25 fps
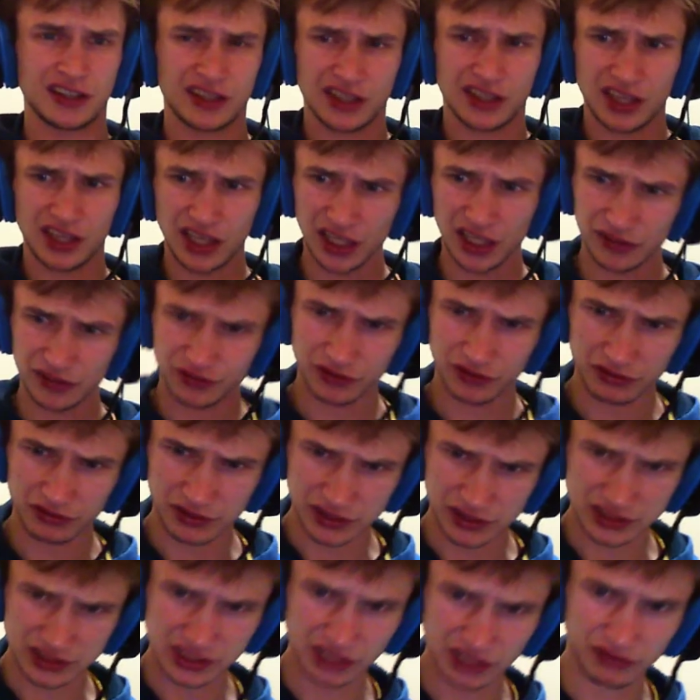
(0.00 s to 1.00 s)

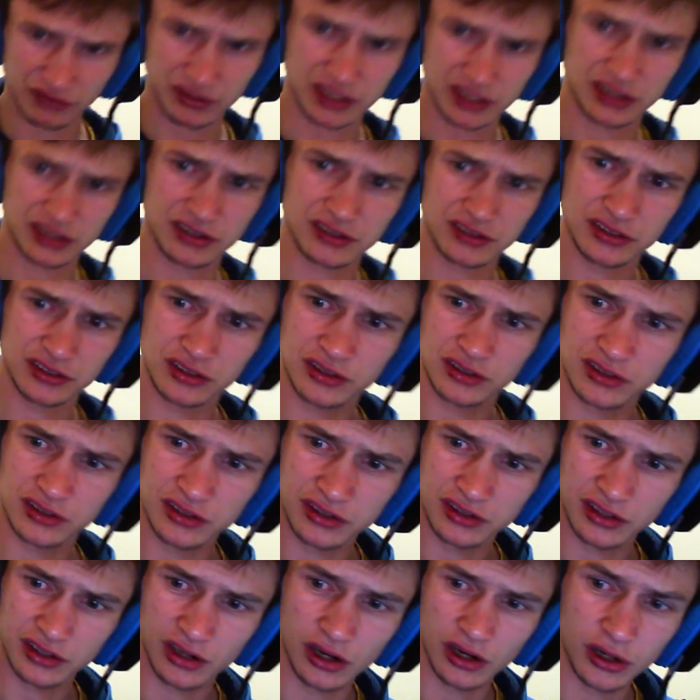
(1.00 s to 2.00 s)
A57
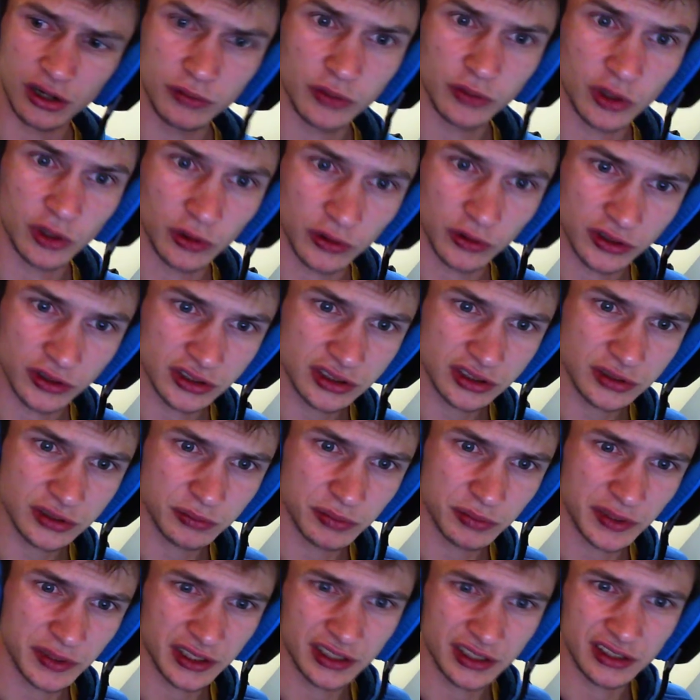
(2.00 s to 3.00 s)
ARM cores,
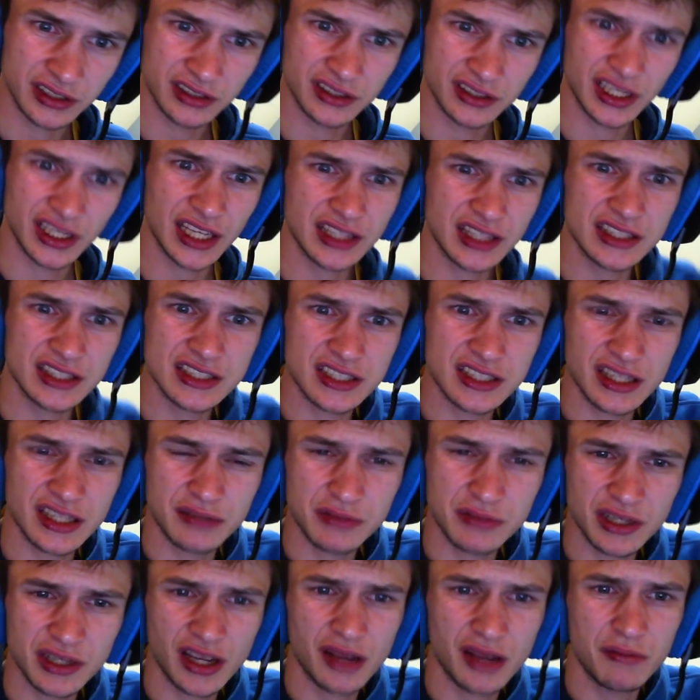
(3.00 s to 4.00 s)
but at the same
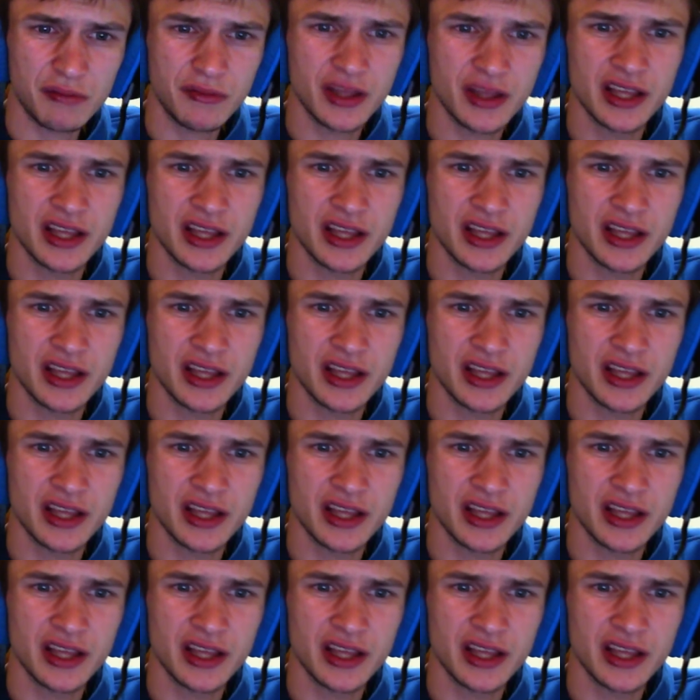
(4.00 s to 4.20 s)
time,